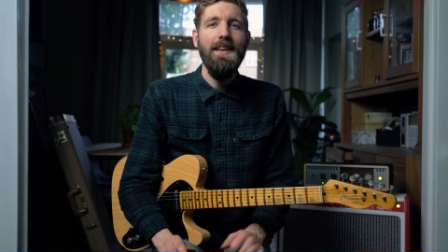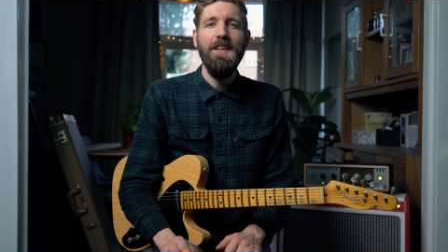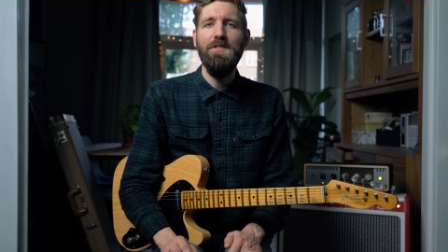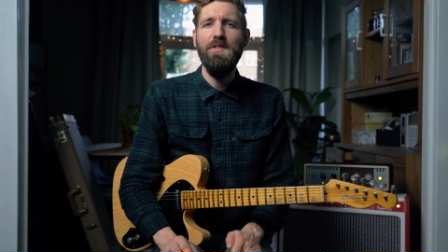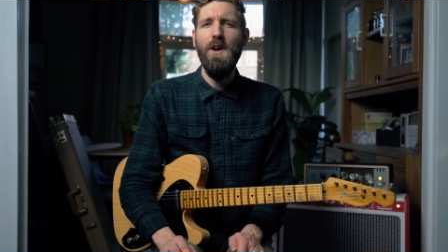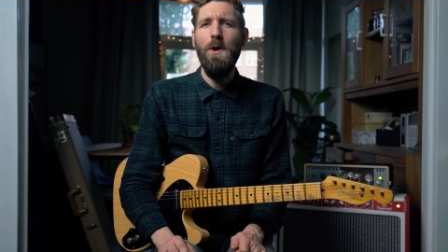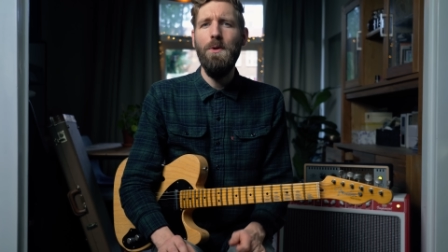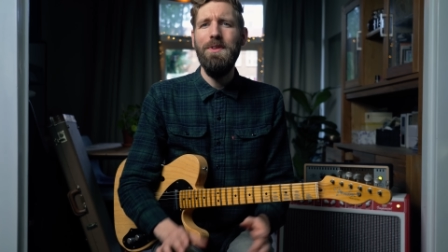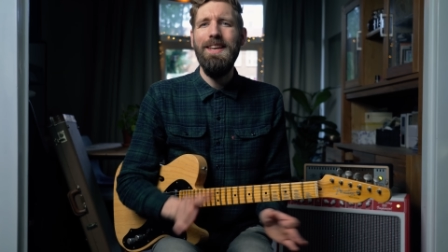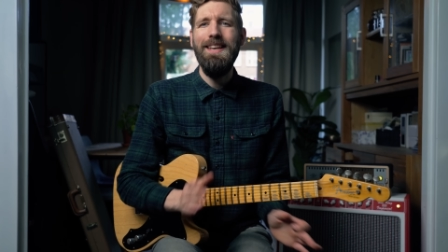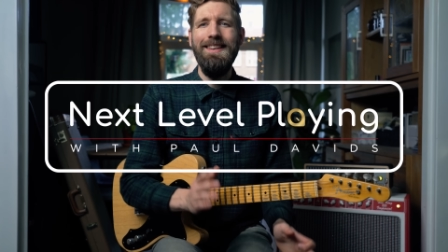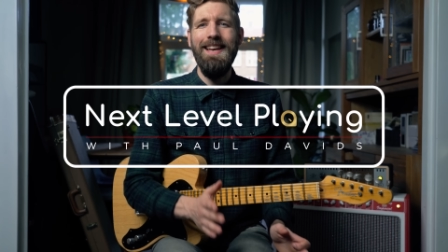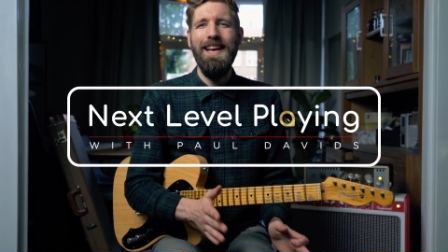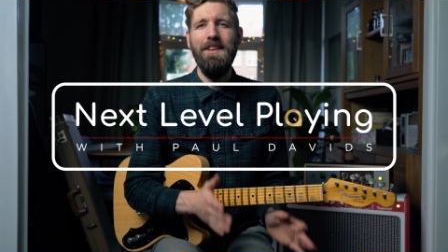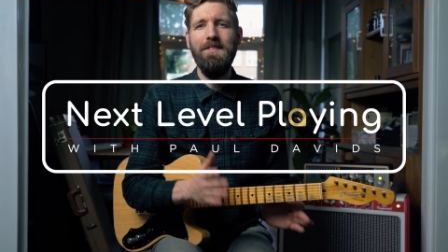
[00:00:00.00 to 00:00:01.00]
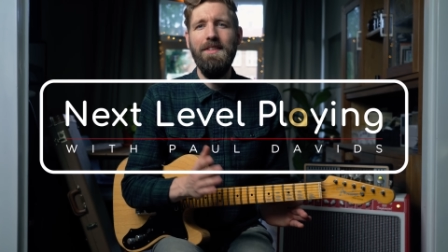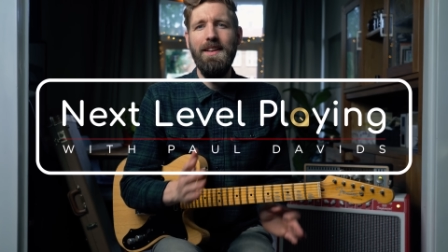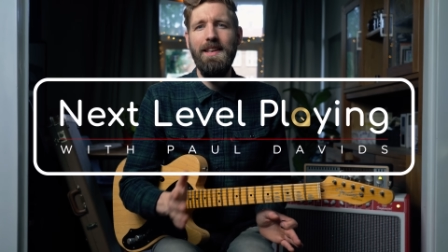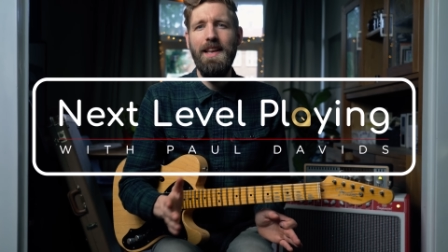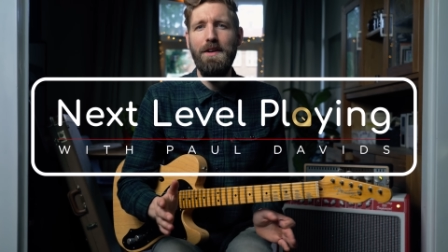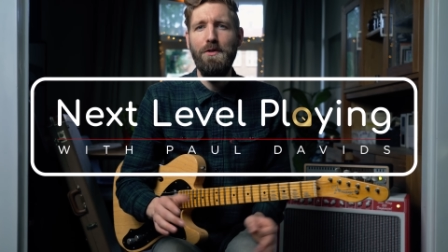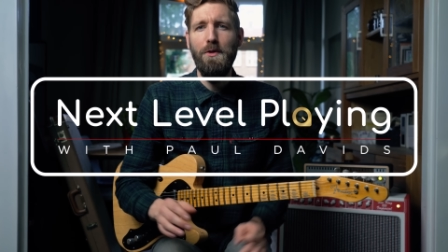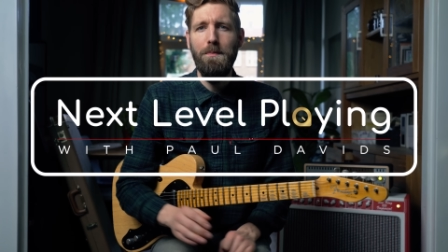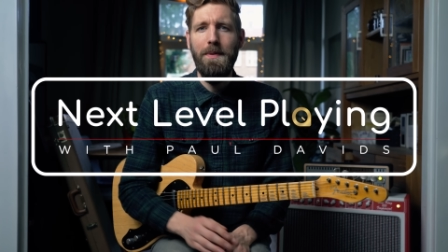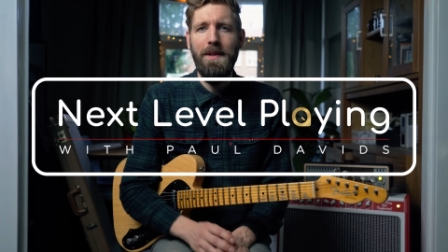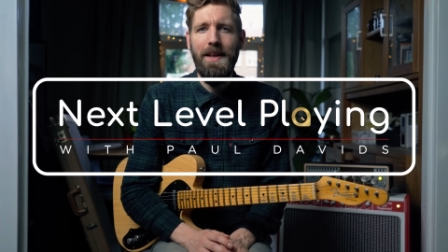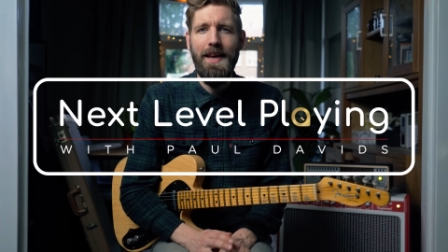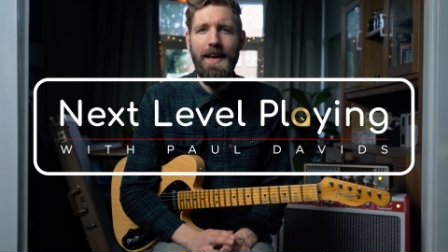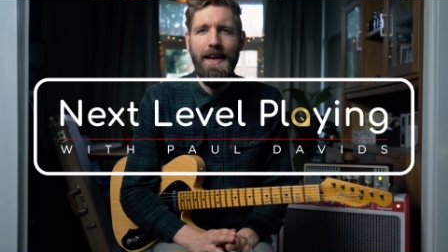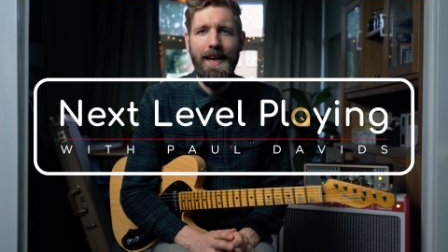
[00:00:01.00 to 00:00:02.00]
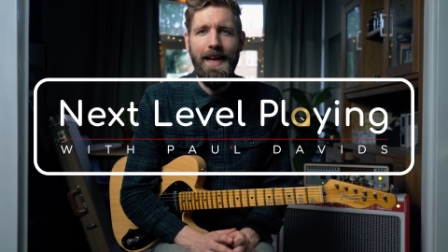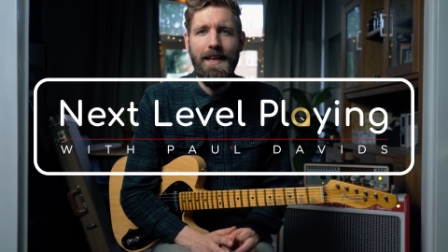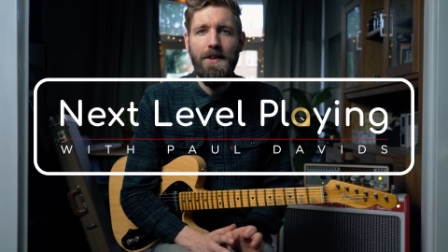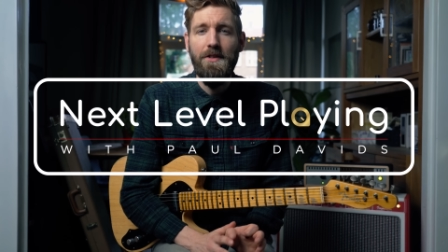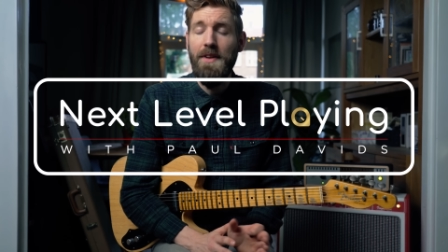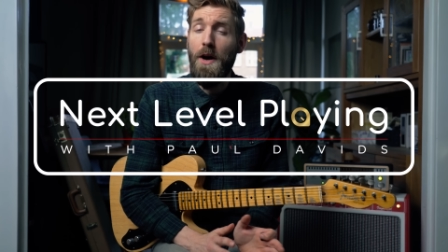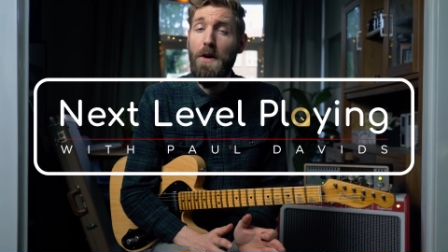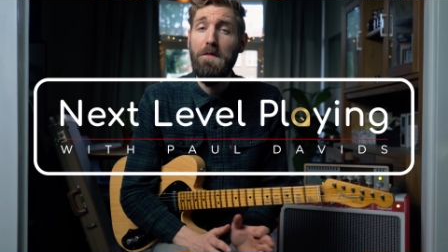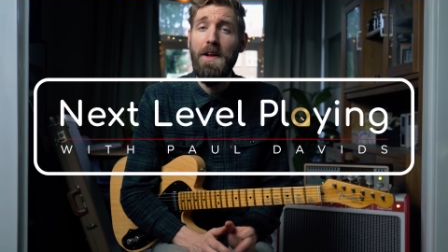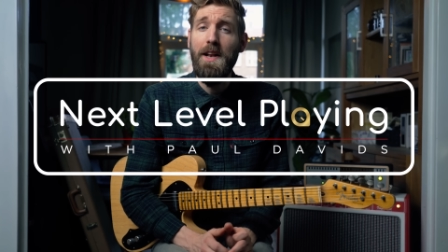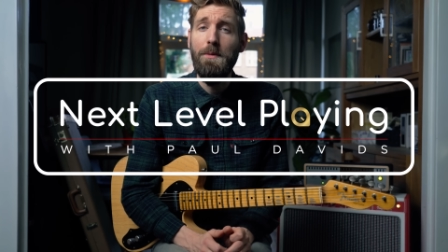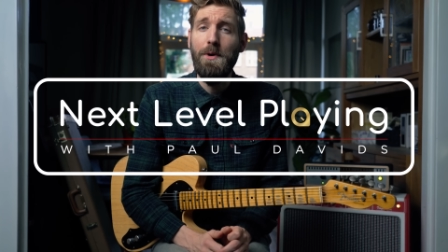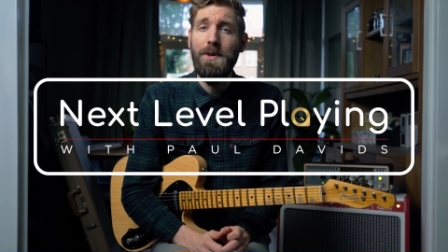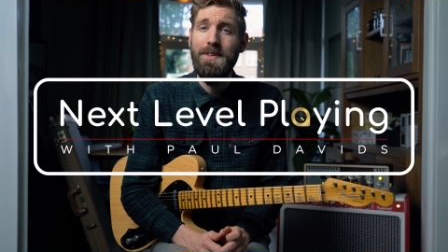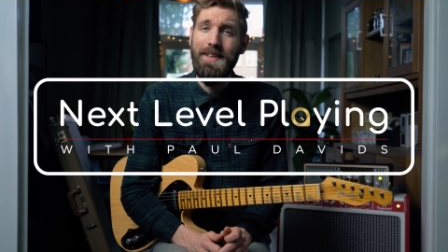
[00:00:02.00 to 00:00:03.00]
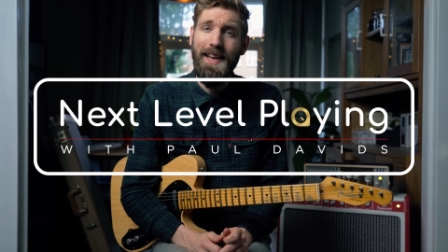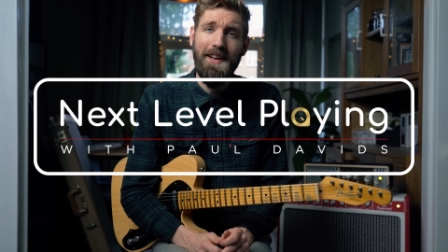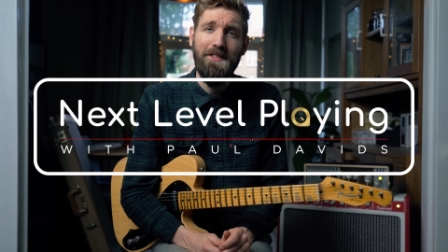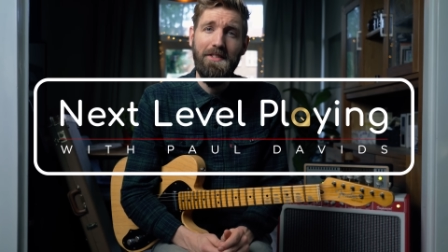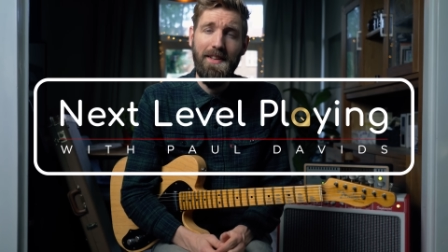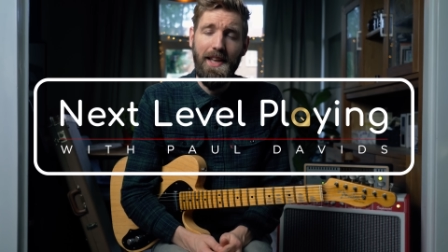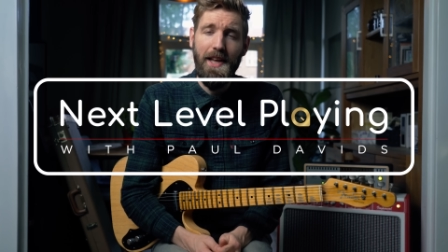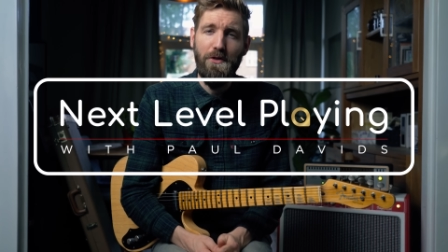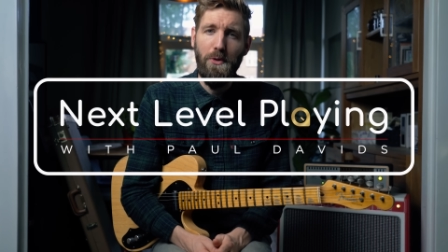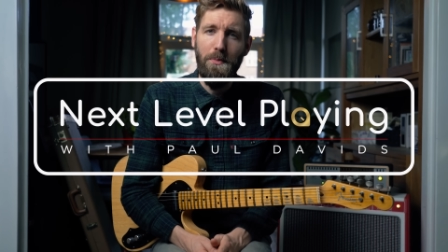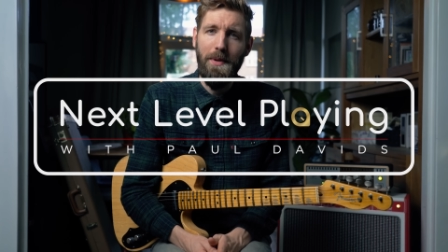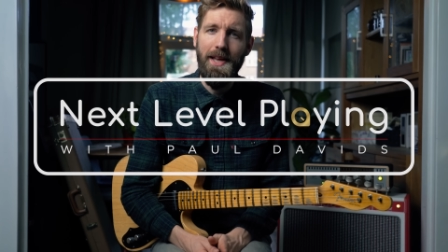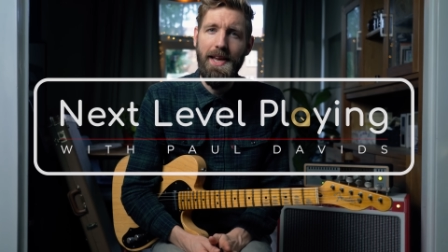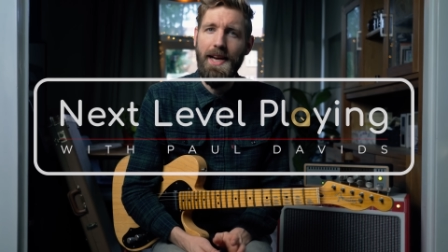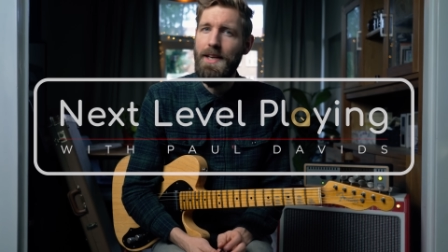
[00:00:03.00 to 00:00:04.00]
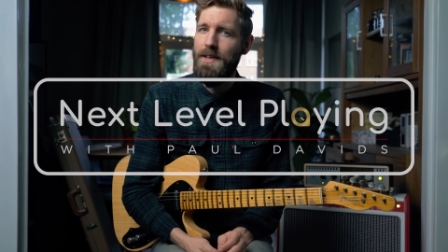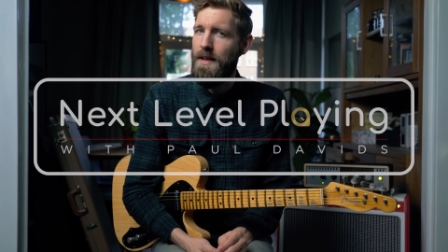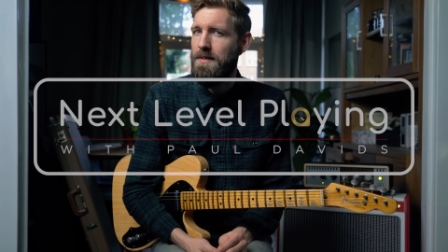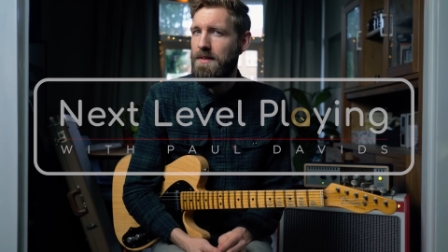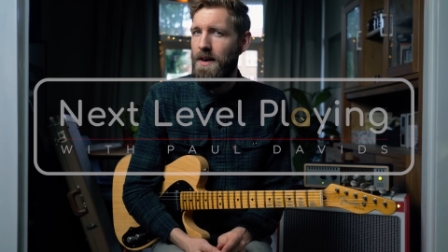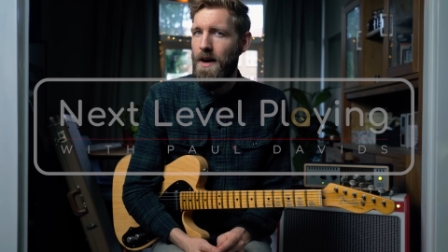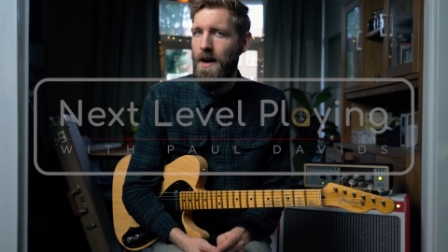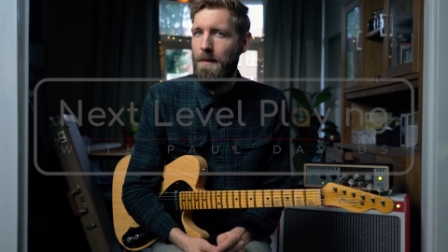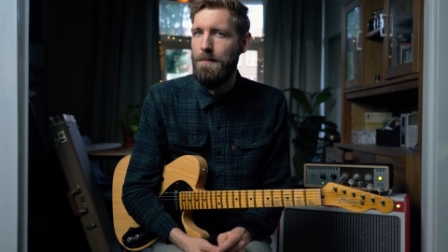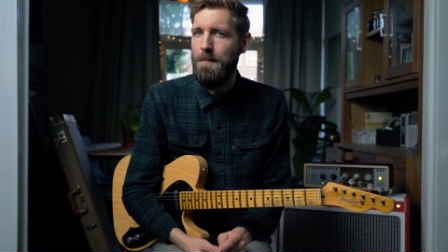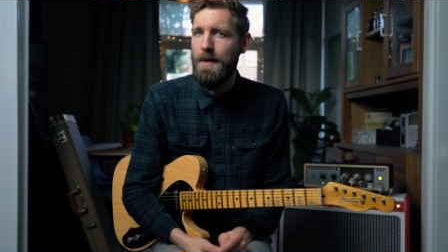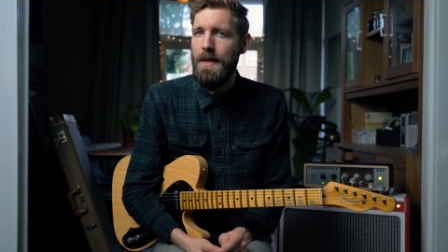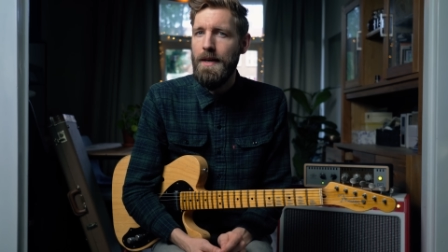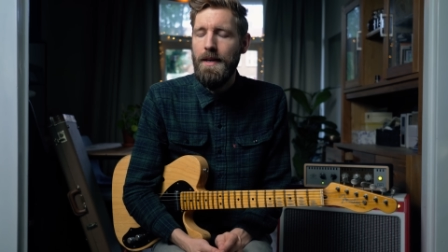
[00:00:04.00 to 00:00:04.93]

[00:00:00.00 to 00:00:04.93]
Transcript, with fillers: It's called Next Level Playing and it's now available at nextlevelplaying.com.